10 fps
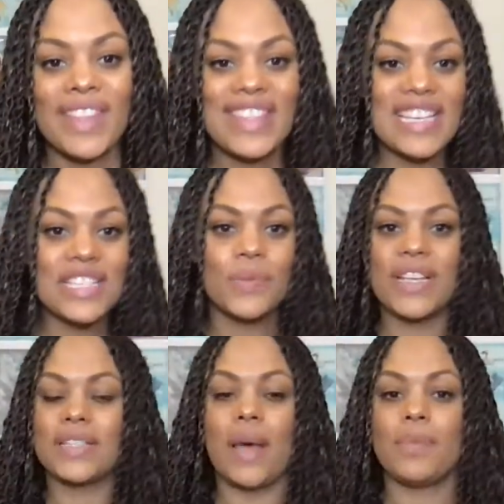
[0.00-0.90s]
This
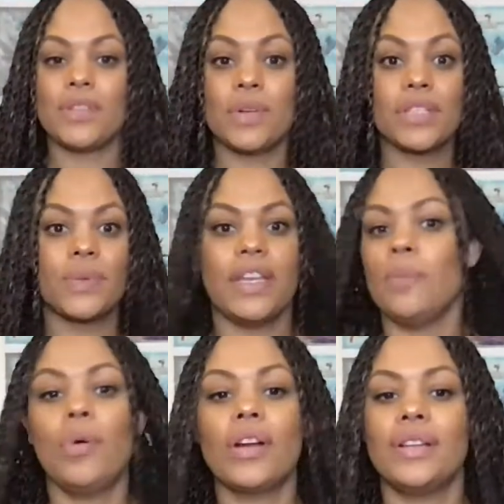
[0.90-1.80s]
week's episode is really
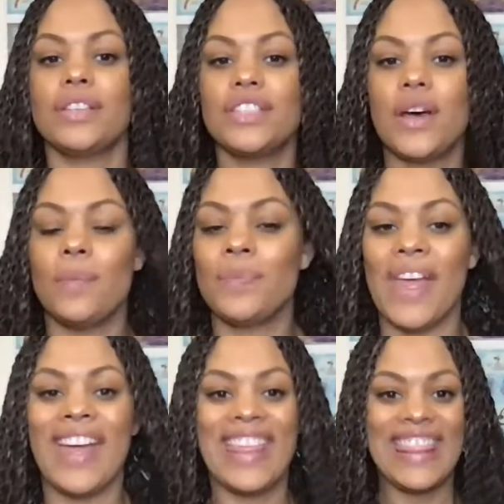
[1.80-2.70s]
important. So
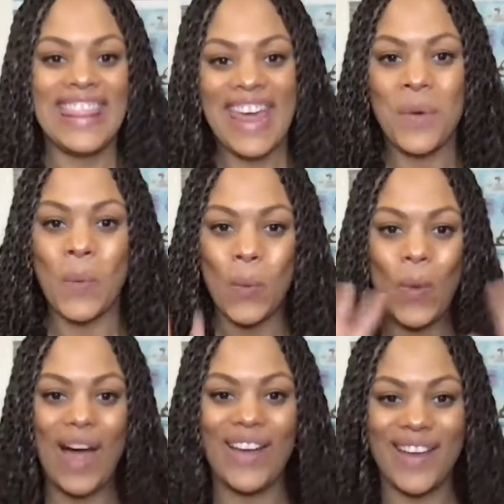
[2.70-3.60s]

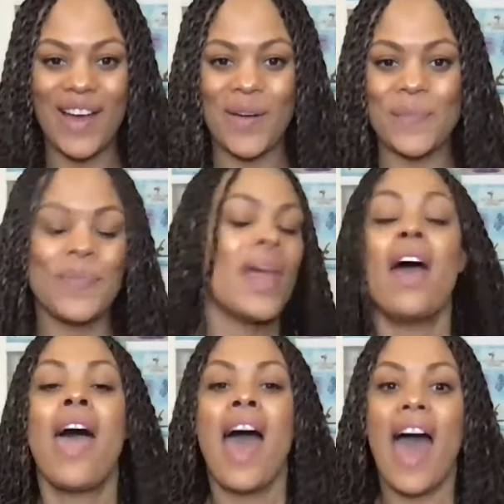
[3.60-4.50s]
welcome.
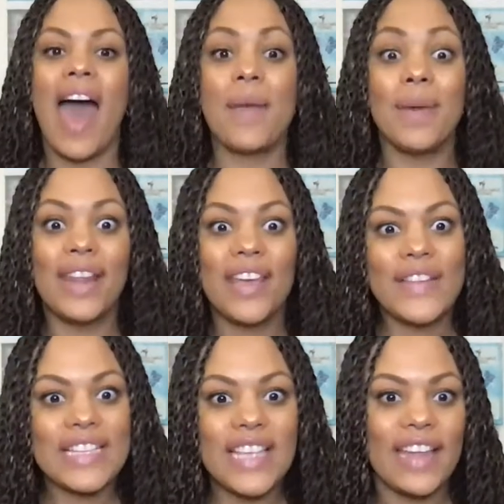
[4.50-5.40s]
I'm going to give it
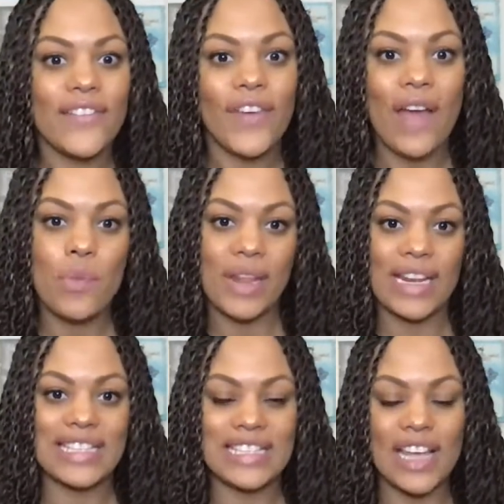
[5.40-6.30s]
a second for everybody to
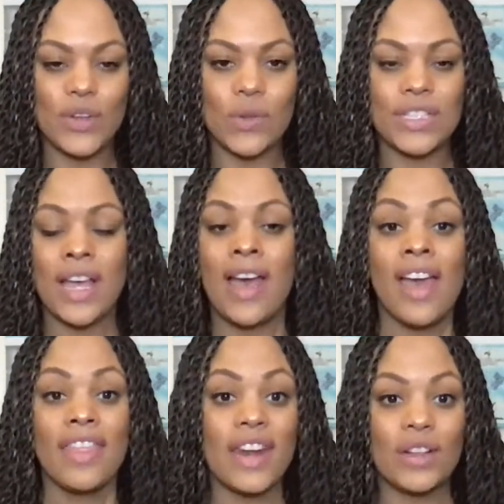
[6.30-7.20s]
get settled.
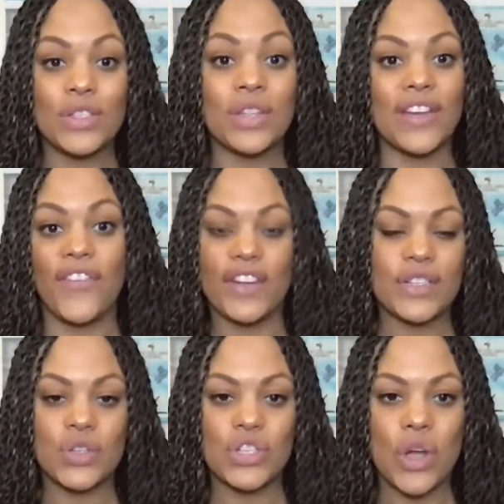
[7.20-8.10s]
Then I'll do the
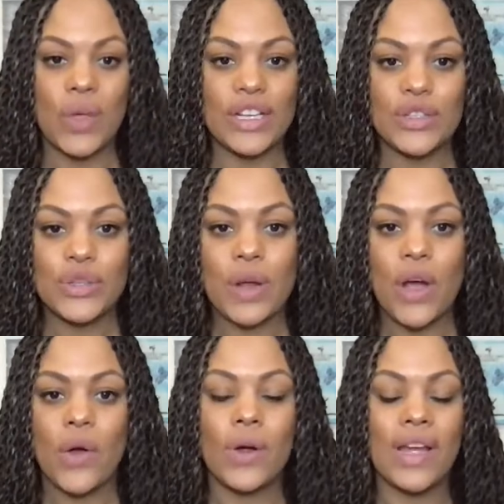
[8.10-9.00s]
official show
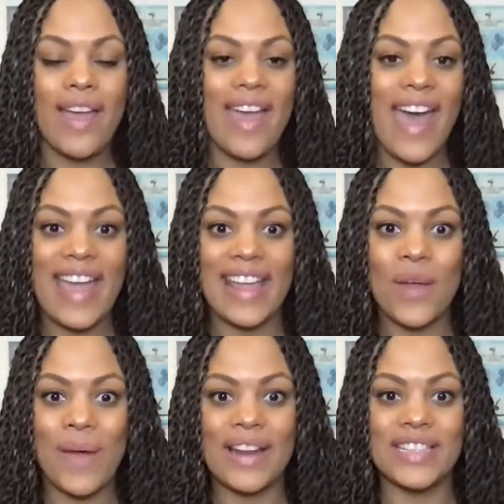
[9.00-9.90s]
intro and get
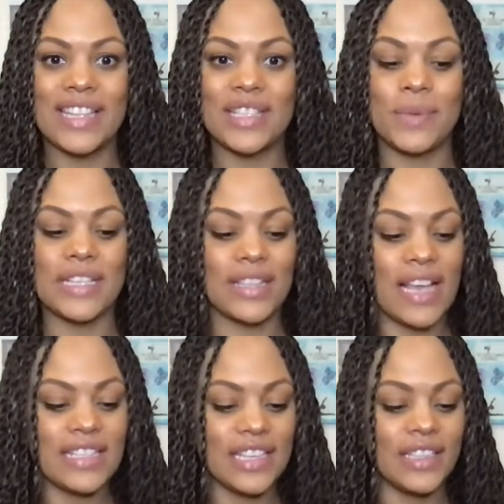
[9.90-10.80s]
right into this week's
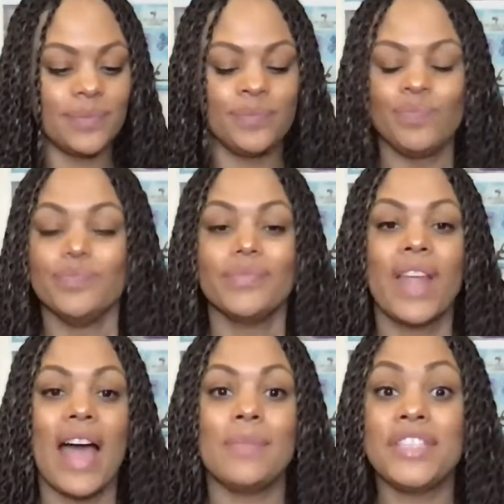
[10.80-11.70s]
lesson.
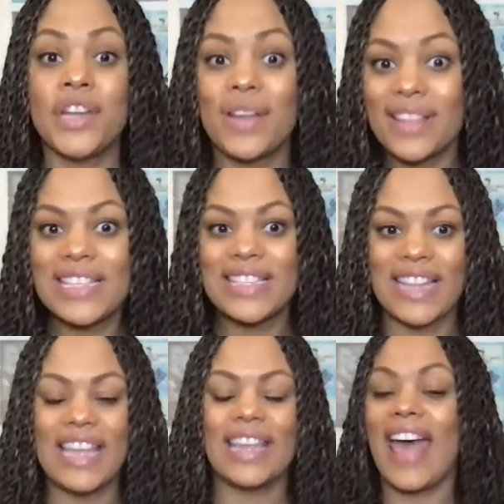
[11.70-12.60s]
I'm sharing this
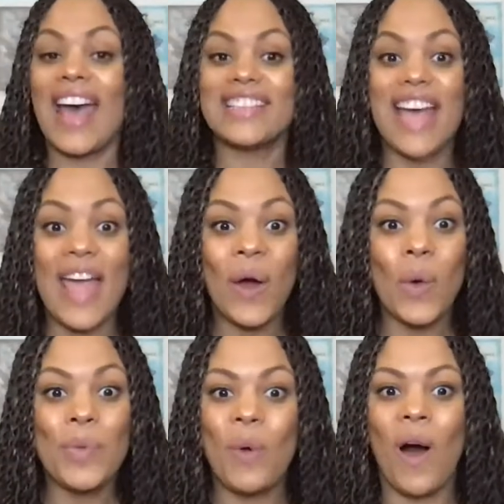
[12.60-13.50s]
link as I
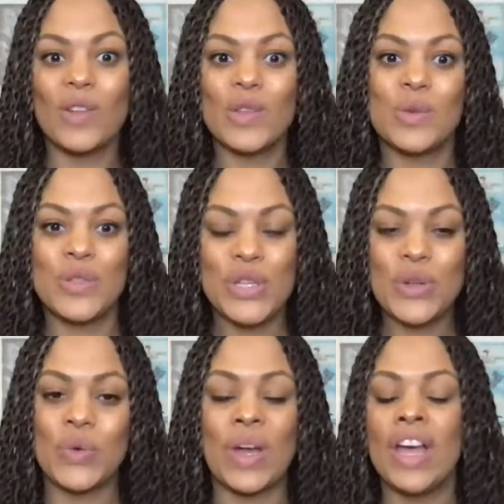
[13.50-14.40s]
hope you all do
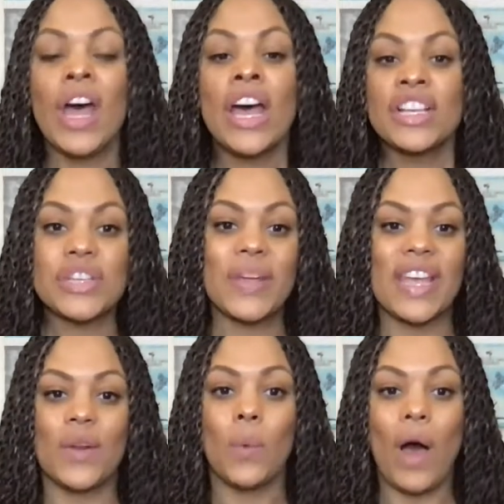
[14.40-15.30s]
too. So
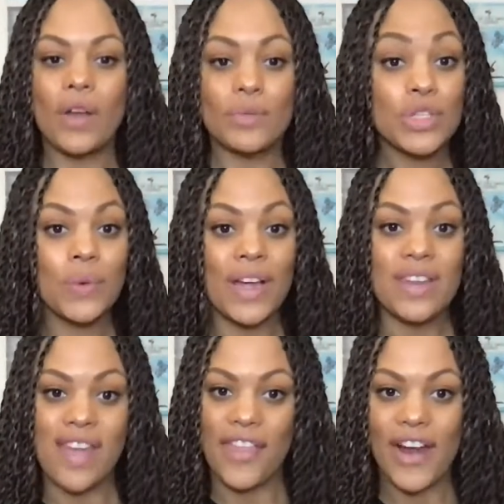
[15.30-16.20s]
again, welcome to
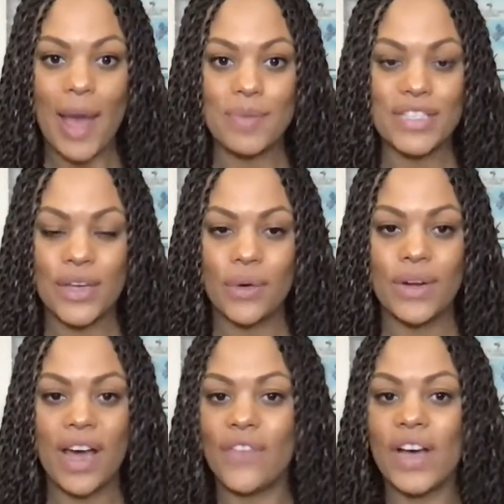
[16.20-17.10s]
another episode
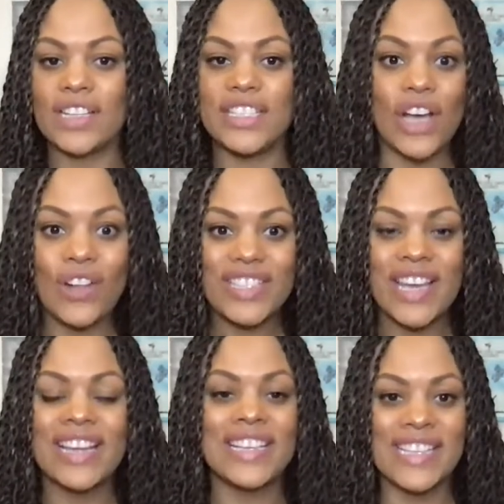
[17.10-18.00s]
of Adult
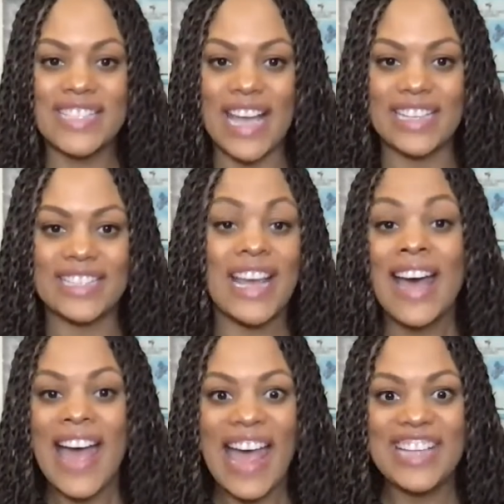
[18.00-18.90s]
Sex
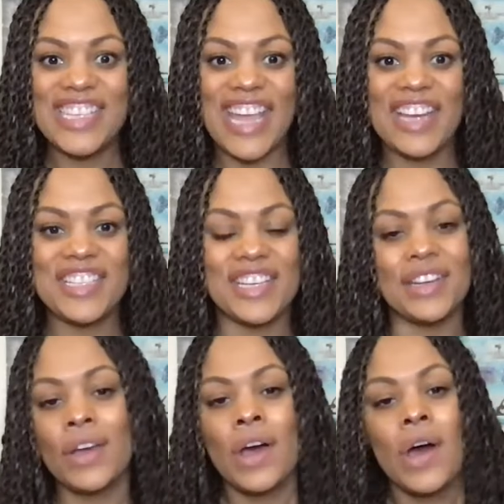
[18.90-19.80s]

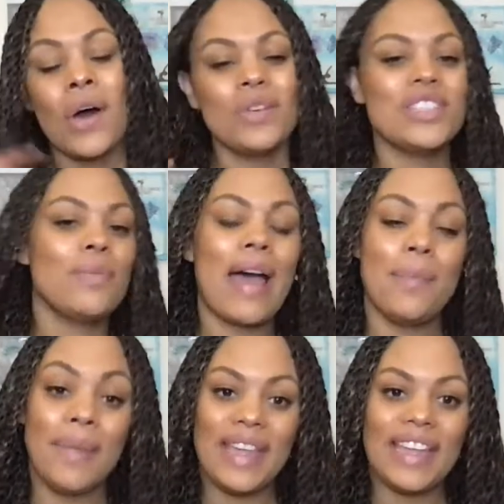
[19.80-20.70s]
Education, hosted by
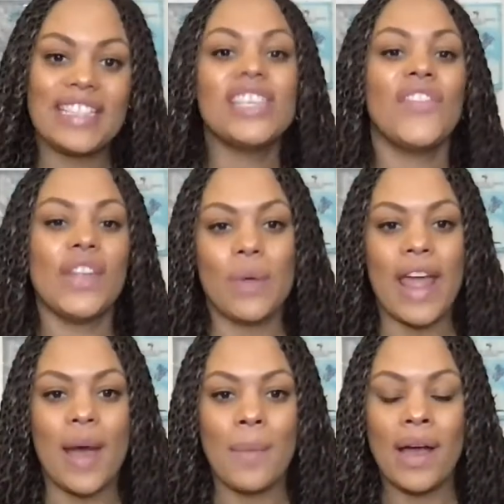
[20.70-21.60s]
me, Tiffany
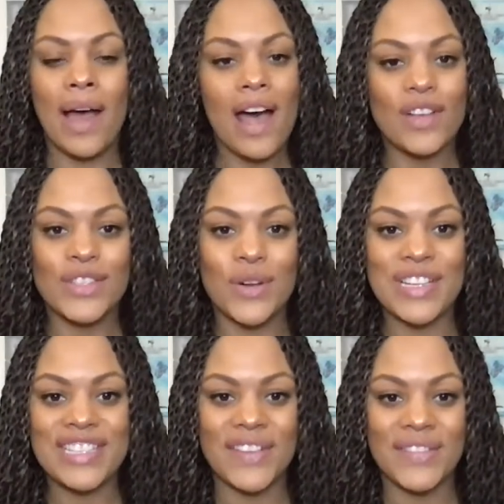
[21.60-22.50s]
Ramm, also known
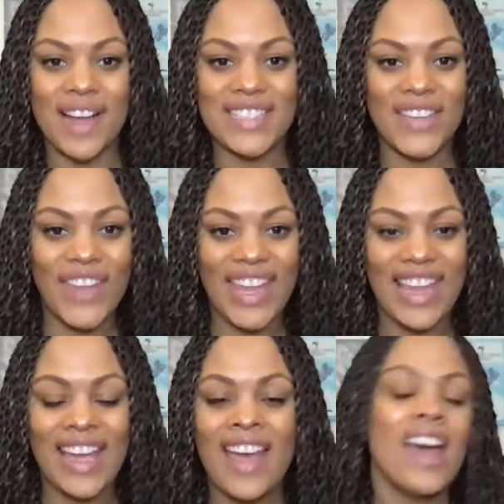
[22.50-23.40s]
as
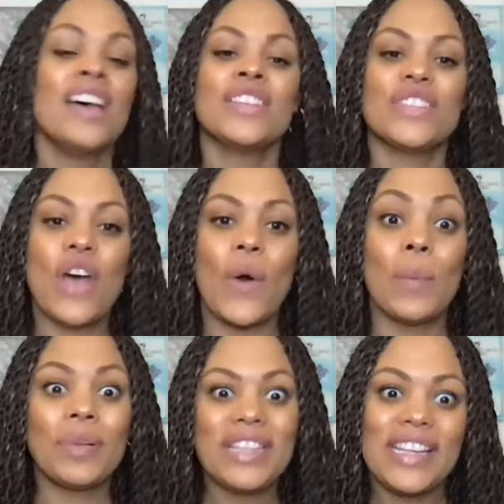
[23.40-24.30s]
TiffTALKTV. So
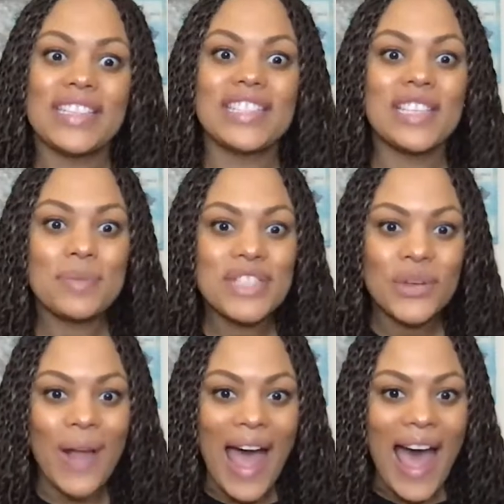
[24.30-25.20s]
please
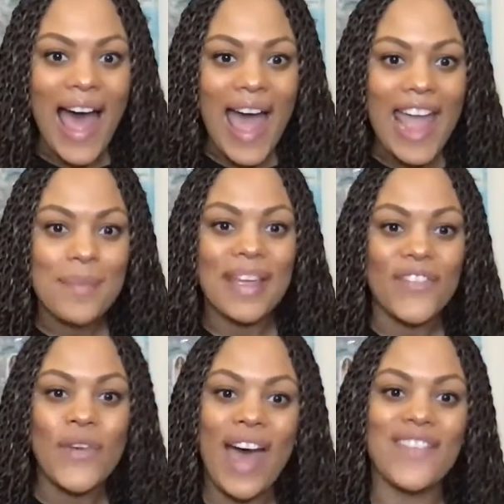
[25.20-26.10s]
subscribe
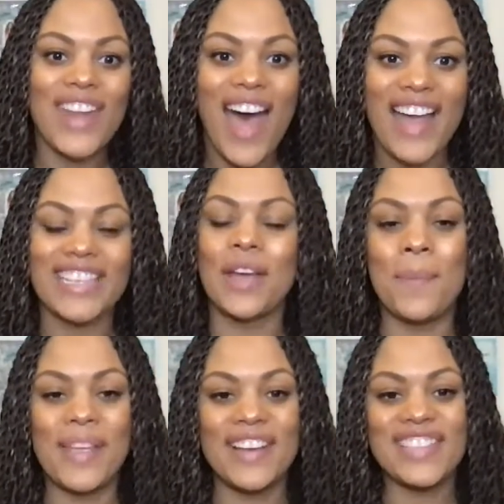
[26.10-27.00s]
if you have not,
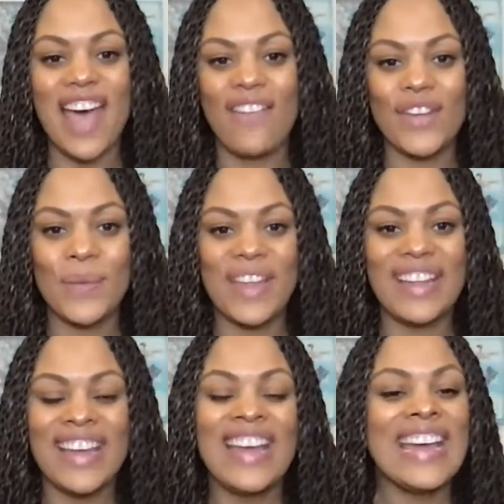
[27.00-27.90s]
because every
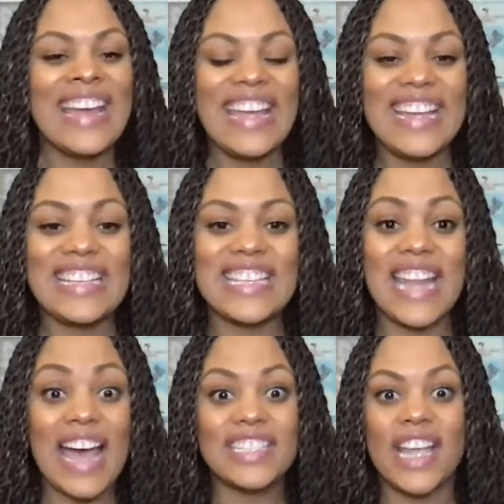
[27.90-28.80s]
week is an
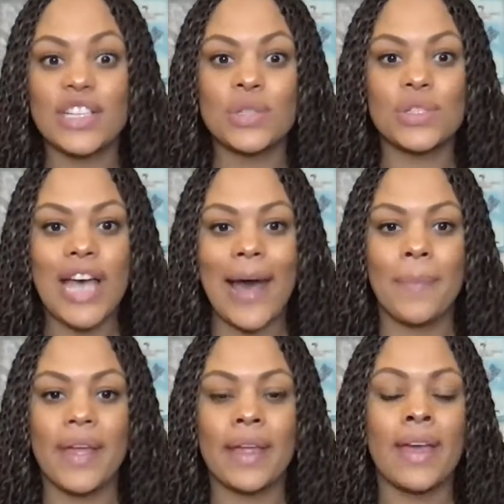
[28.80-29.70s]
educational
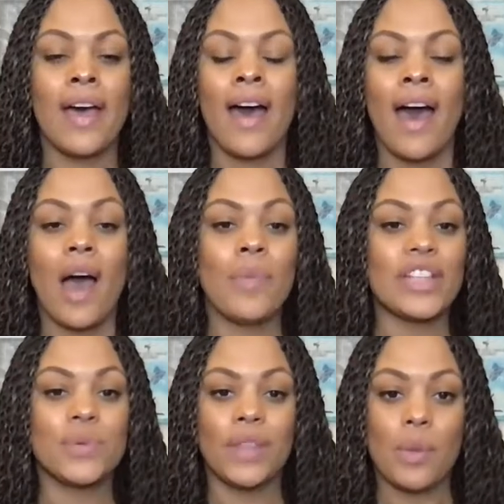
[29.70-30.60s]
topic
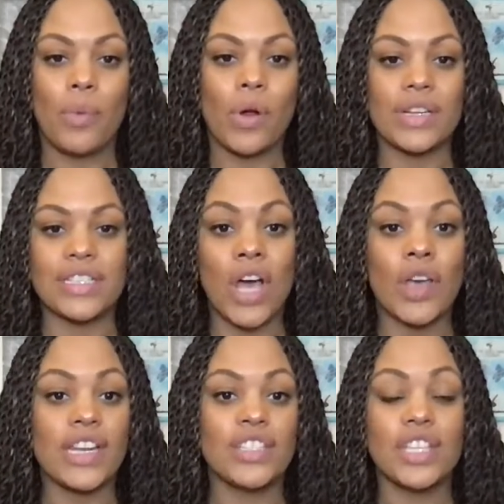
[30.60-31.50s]
that's really important. I'll
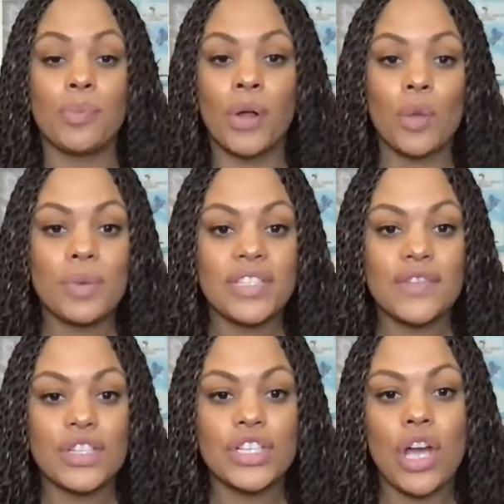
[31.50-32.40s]
get into the purpose of
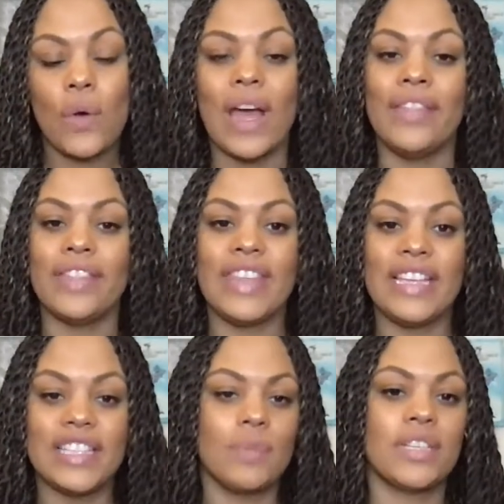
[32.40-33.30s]
the show and the
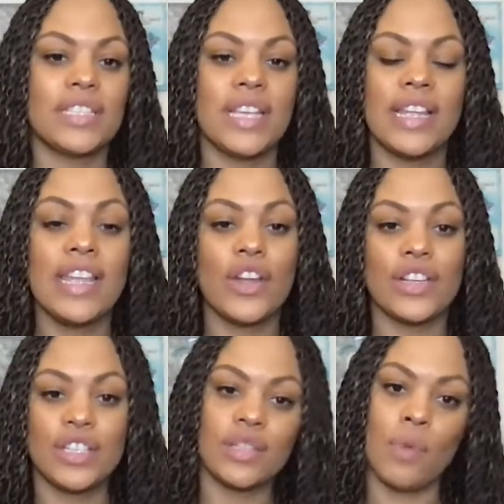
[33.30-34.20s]
subject here
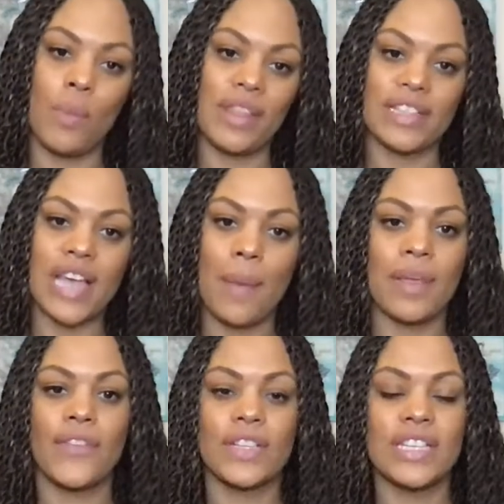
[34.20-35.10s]
in just a moment, the
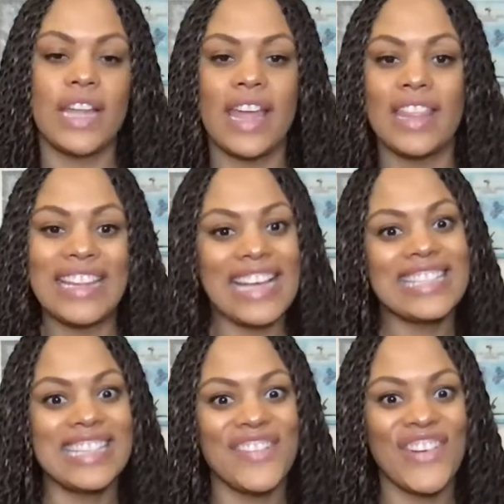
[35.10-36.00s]
topic for today, the
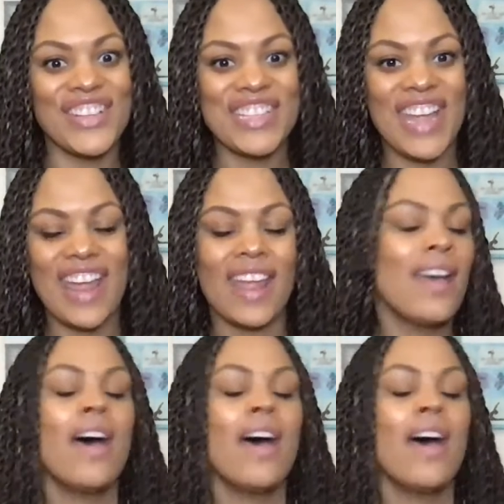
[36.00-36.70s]
lesson for today